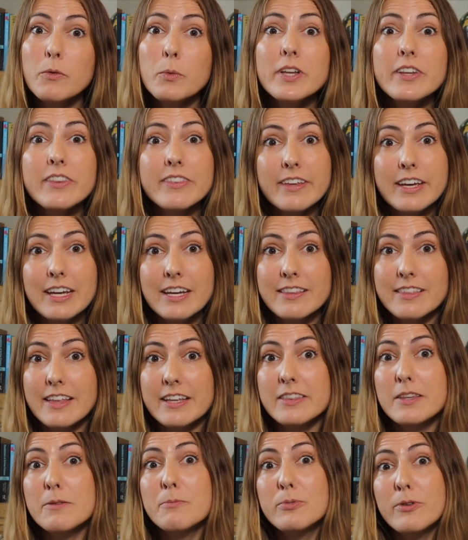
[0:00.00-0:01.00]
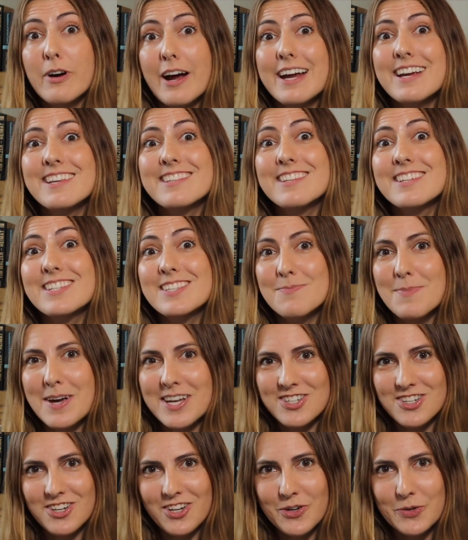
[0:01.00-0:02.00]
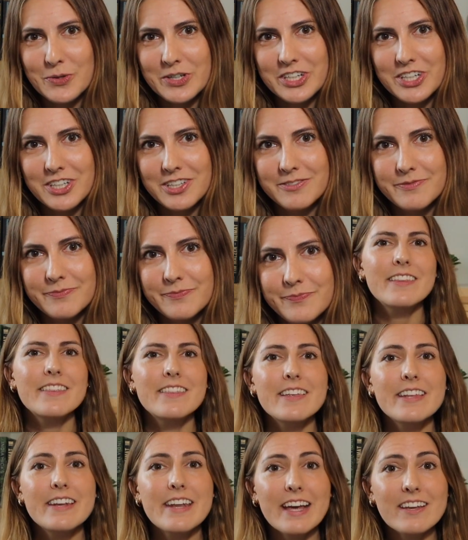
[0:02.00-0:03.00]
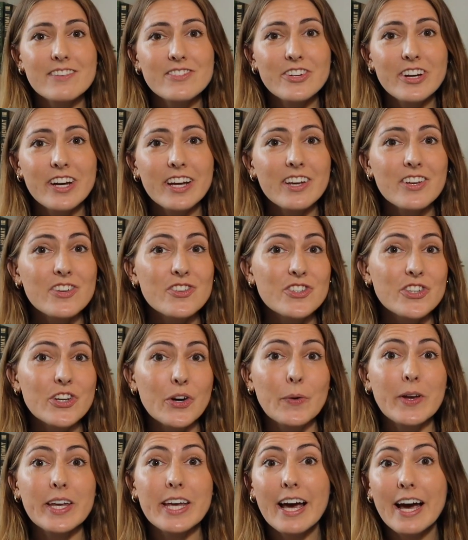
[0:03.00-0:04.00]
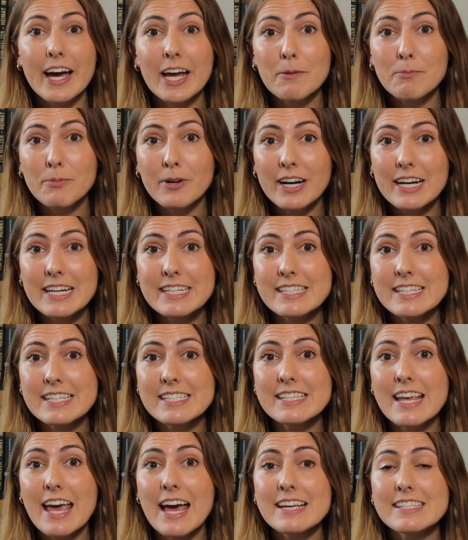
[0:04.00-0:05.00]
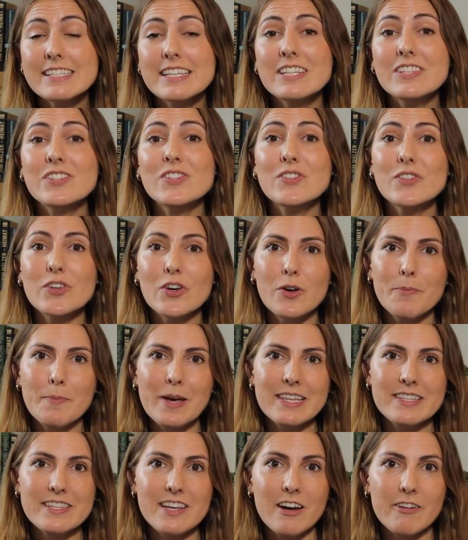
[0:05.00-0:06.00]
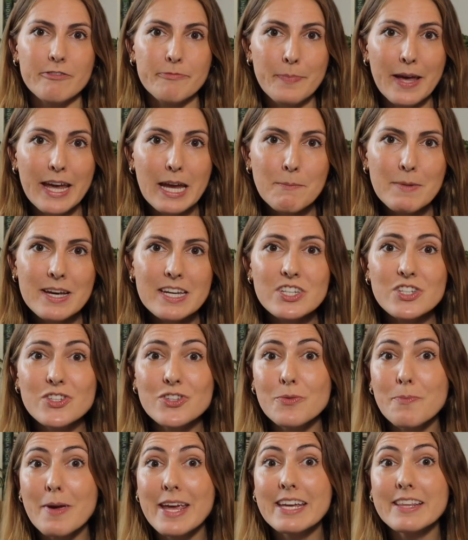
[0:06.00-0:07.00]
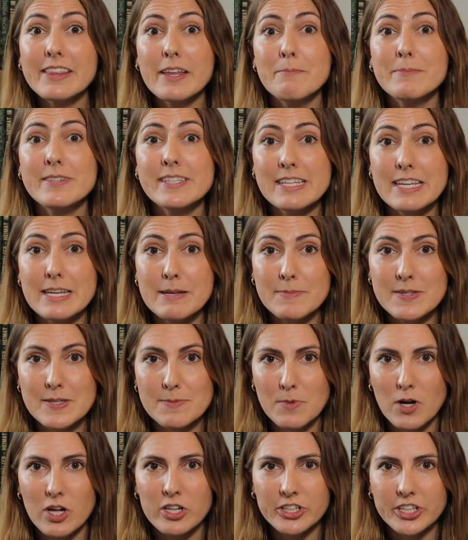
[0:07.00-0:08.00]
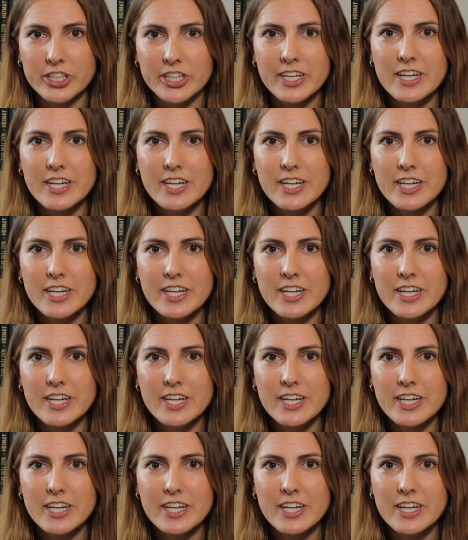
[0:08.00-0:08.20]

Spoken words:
will think that the price is much lower. The next trick is showing high prices as installments of payment to make them seem smaller.